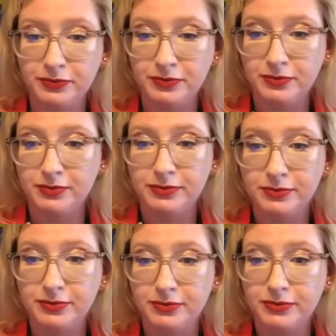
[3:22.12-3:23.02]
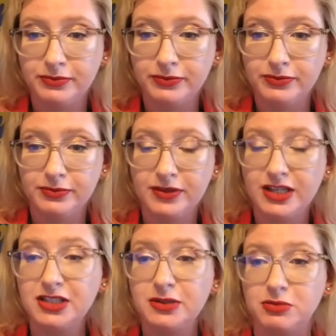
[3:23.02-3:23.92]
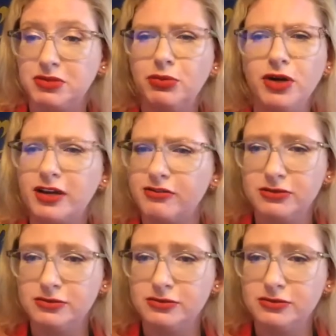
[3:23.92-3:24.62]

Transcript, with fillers: Mm -hmm. Anyone, be brave.